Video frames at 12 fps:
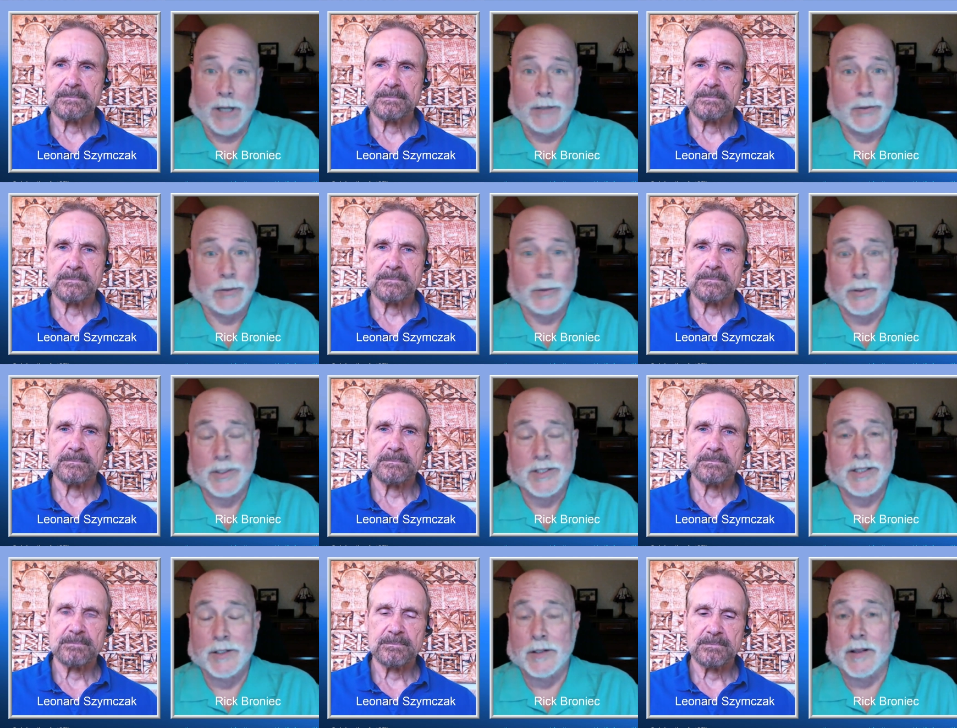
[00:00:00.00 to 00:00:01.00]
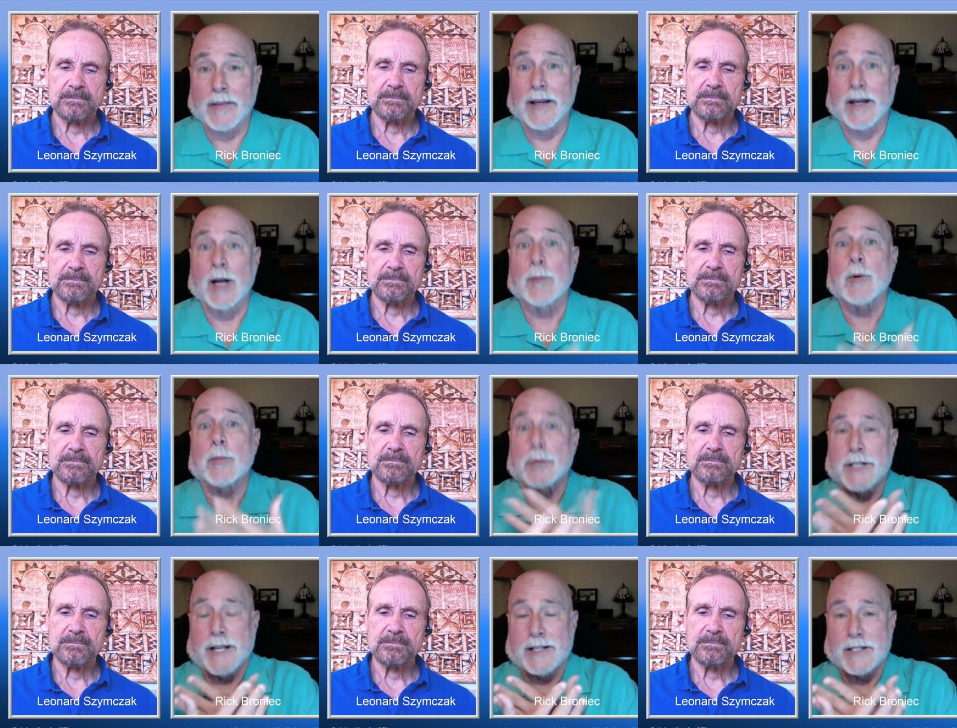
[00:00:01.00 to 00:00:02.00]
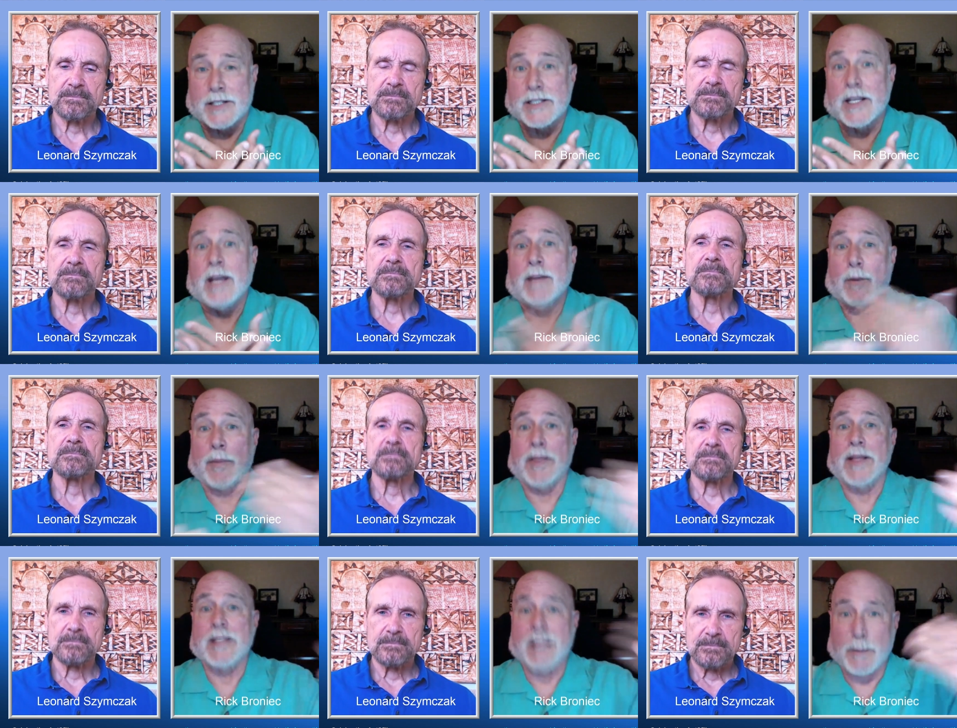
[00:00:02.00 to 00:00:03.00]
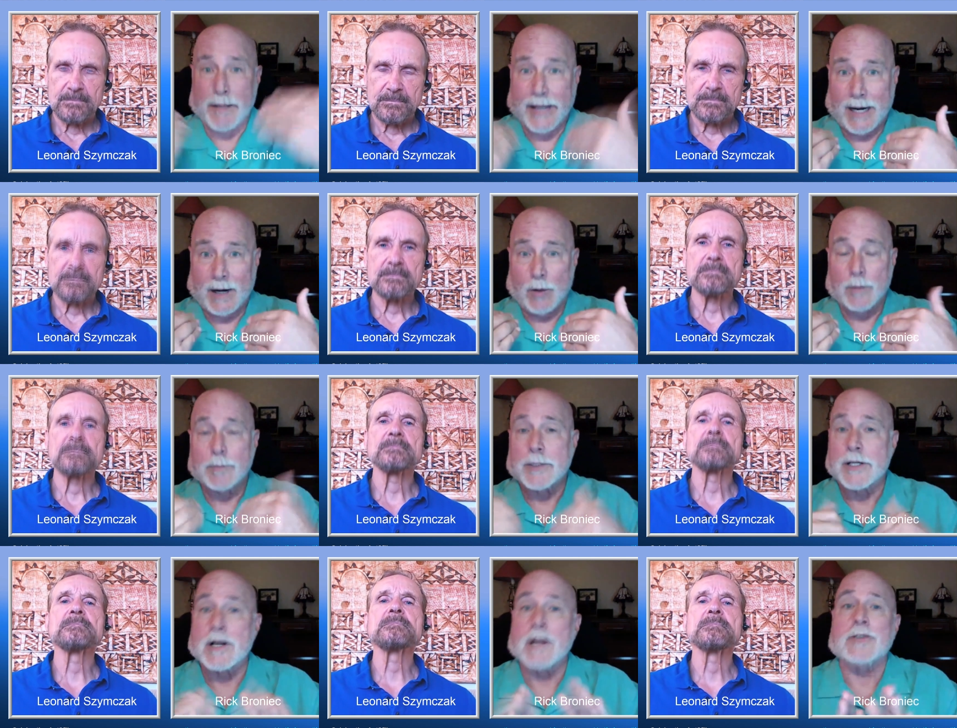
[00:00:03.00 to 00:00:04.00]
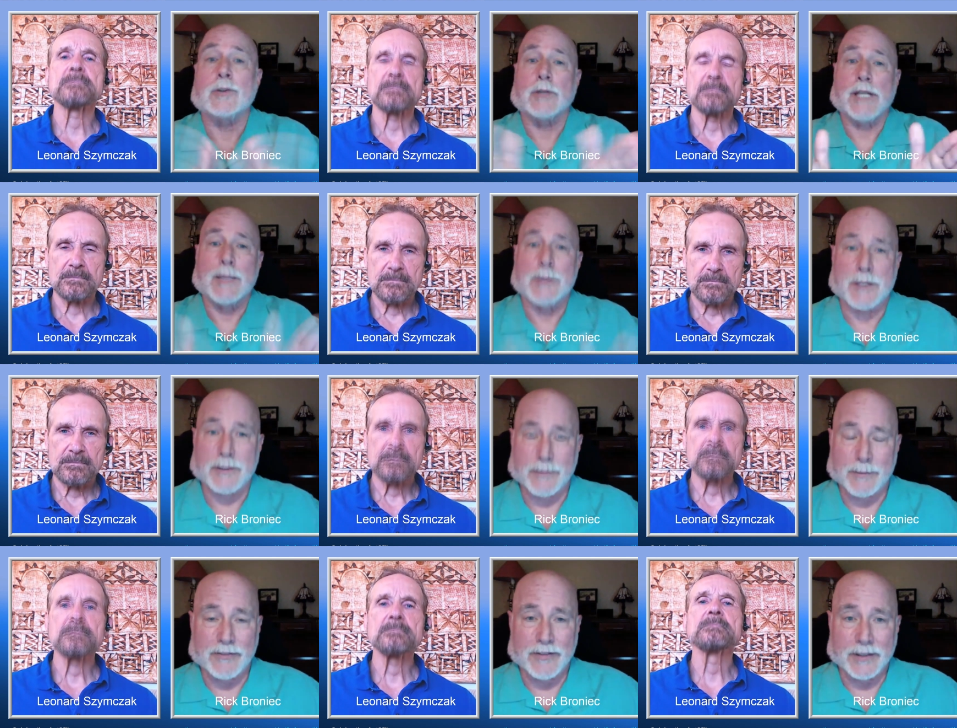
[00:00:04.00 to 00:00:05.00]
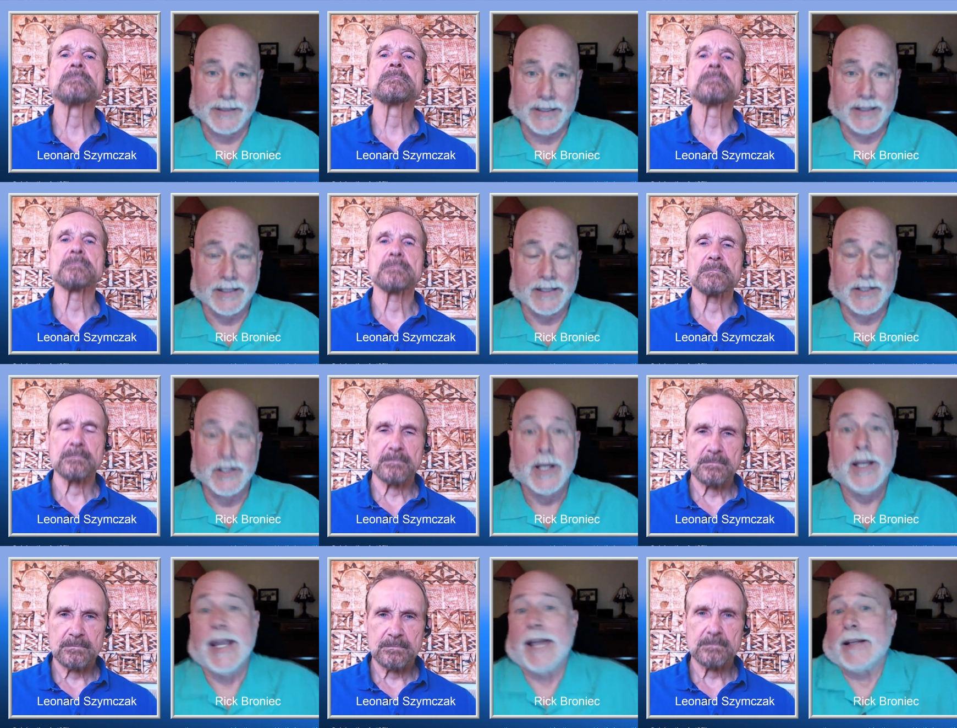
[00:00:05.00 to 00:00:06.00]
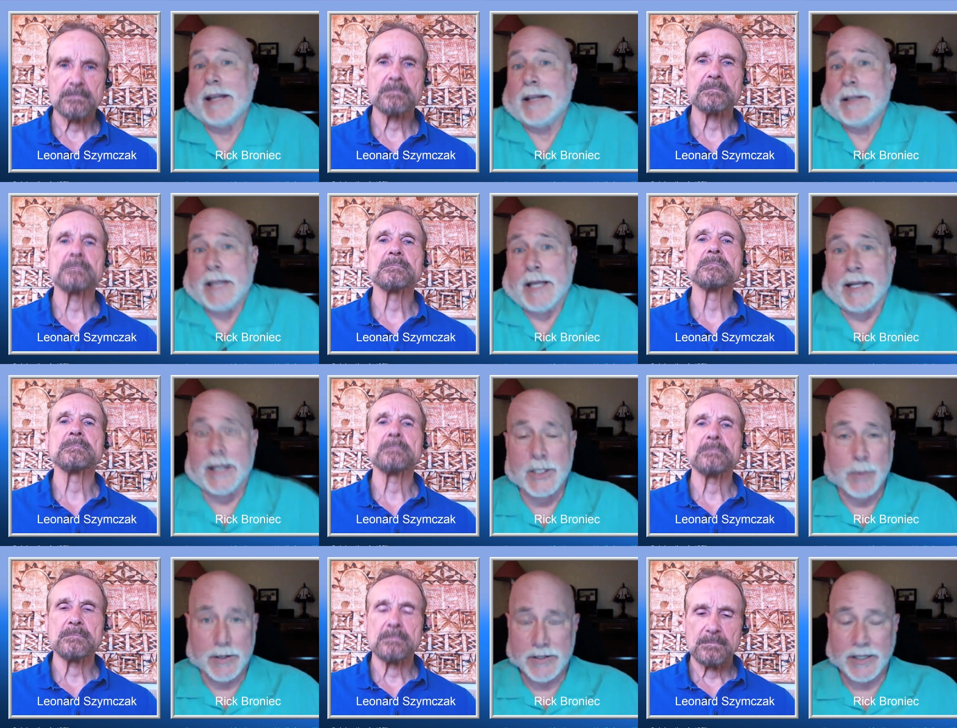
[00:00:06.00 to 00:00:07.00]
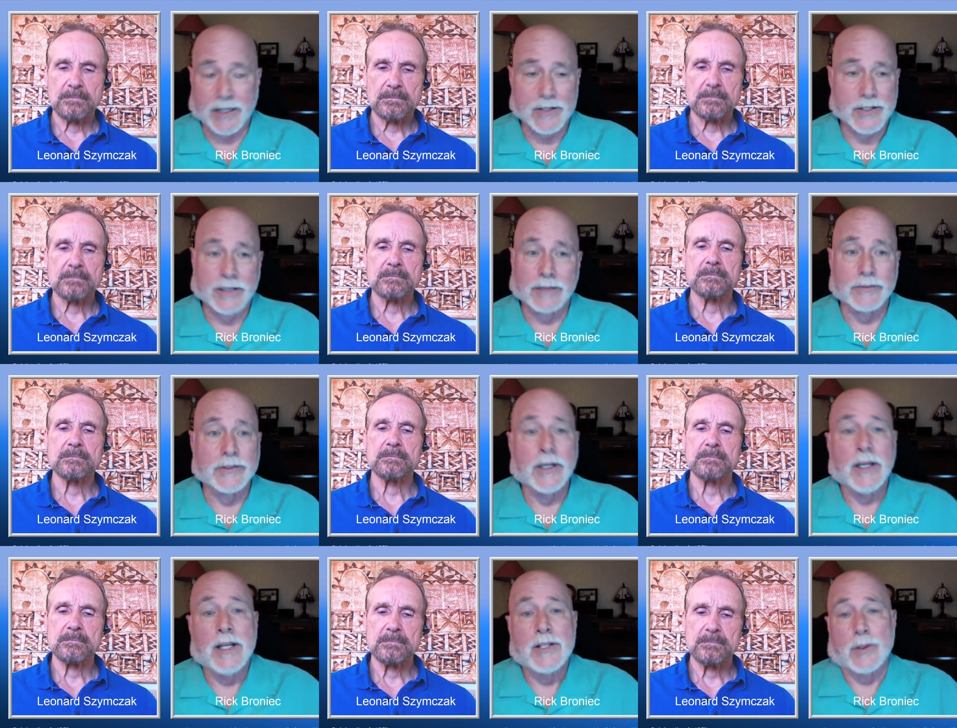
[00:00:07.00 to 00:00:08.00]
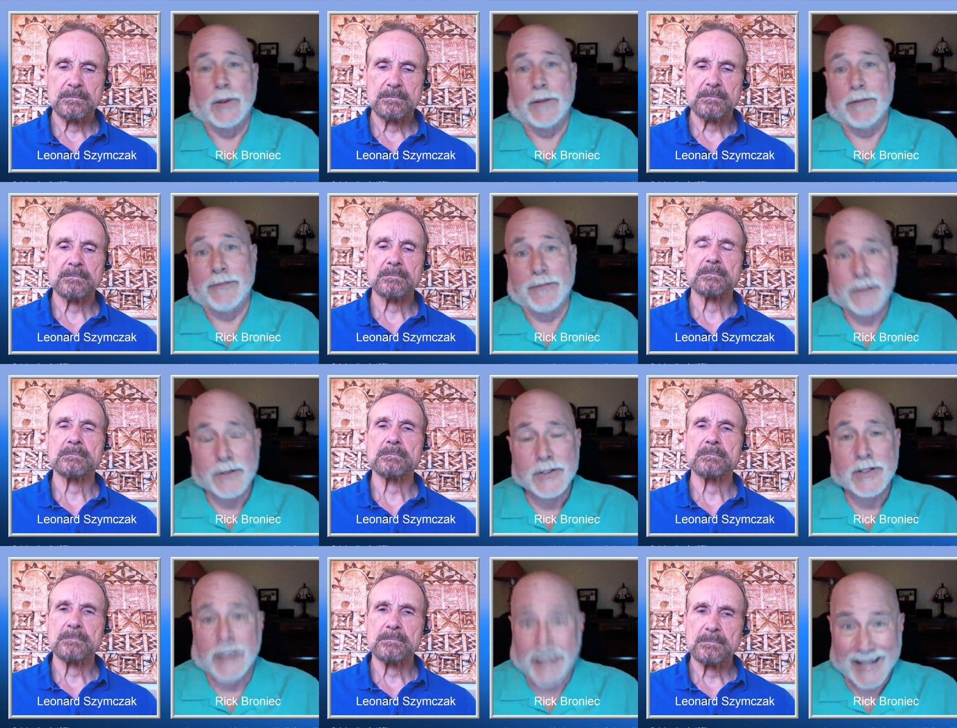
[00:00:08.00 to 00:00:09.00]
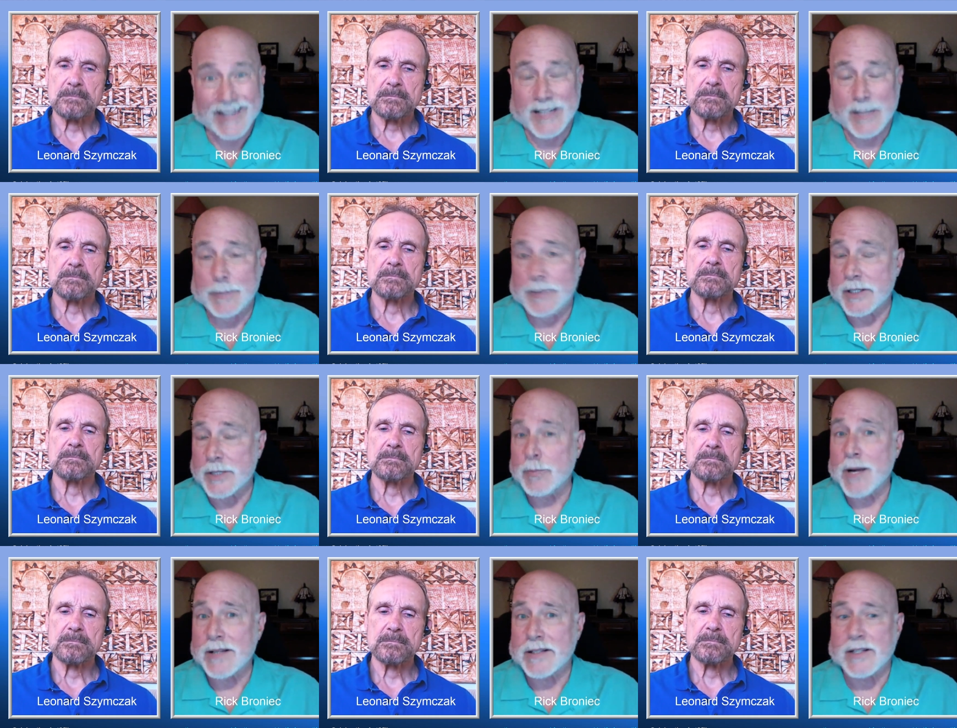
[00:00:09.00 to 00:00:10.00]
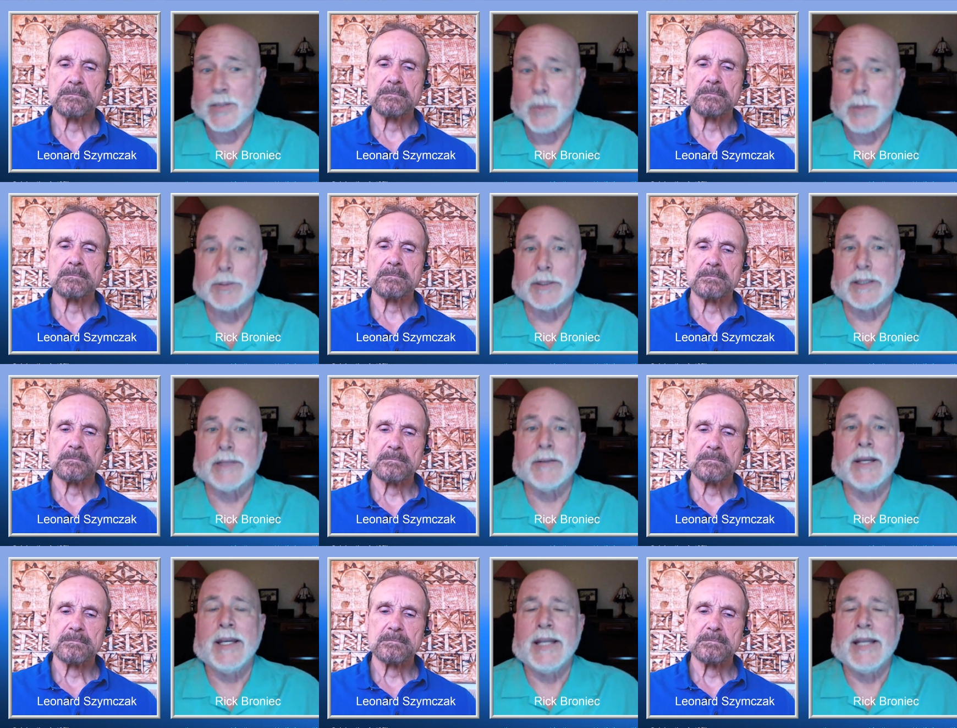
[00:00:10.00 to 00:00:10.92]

Speaker 1: we also notice, Leonard, that the armor protects us from things coming out, but it also keeps us from feeling things and, and, and expressing ourselves. So the first, the next step in this process, we believe,